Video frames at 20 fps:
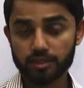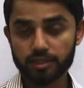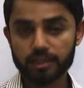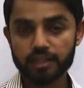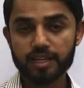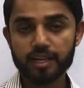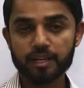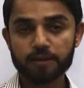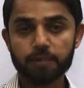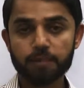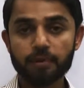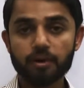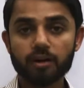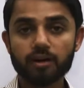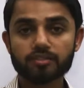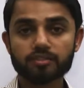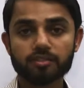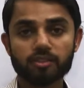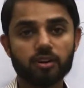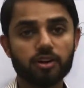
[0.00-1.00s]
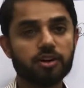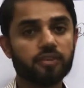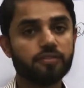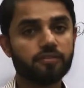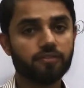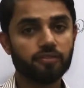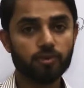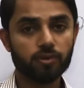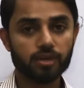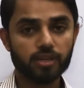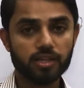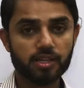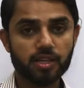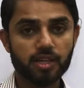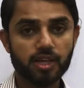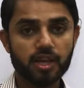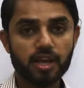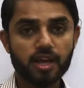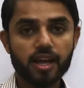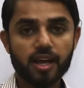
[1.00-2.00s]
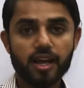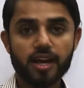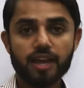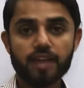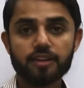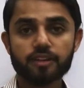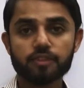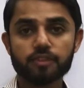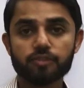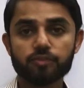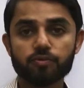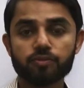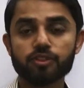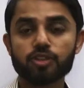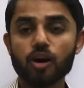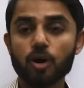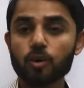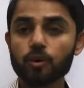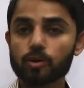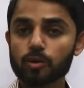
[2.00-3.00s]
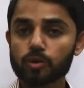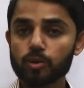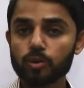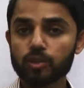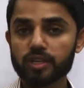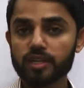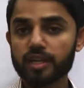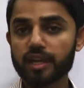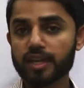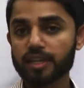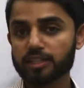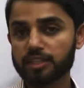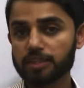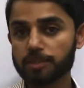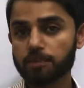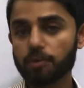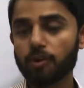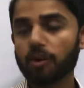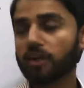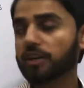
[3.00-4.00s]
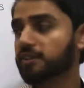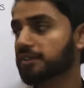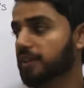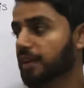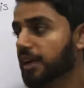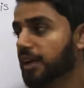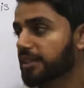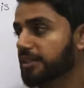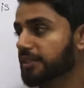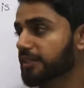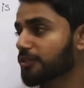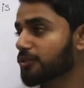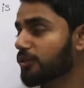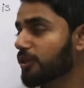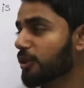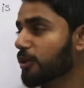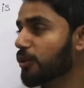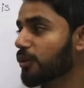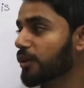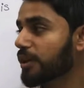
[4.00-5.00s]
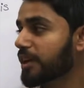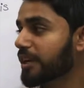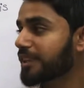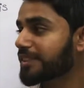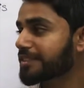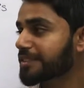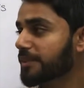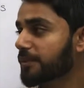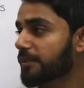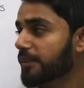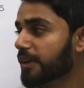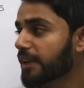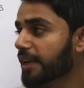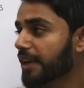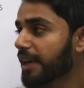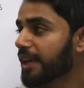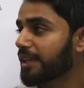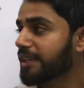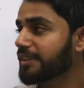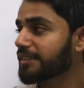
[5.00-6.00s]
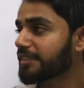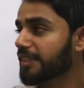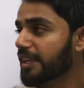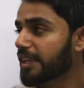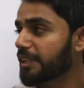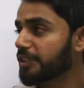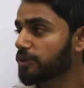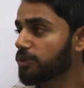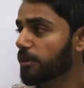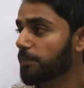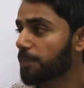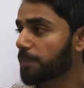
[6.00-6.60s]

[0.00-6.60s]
that box are 40, and without looking at the box like this, you are looking at somewhere else and you are